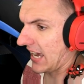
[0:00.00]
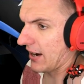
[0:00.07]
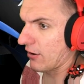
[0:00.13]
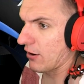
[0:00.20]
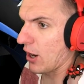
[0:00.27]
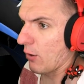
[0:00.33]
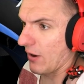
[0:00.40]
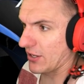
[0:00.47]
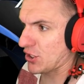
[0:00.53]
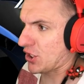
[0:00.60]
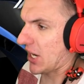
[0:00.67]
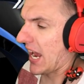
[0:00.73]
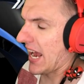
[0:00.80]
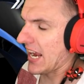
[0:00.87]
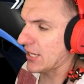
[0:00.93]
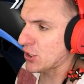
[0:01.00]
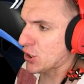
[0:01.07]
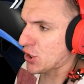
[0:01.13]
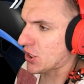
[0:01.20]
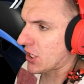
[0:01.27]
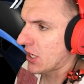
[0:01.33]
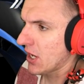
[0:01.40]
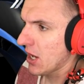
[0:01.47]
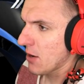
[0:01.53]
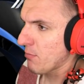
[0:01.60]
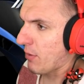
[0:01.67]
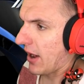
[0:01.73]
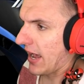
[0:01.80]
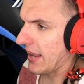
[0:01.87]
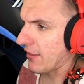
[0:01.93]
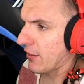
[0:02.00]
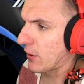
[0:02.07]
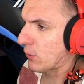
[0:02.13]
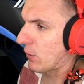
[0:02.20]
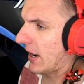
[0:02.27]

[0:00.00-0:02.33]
I don't know what changed, but the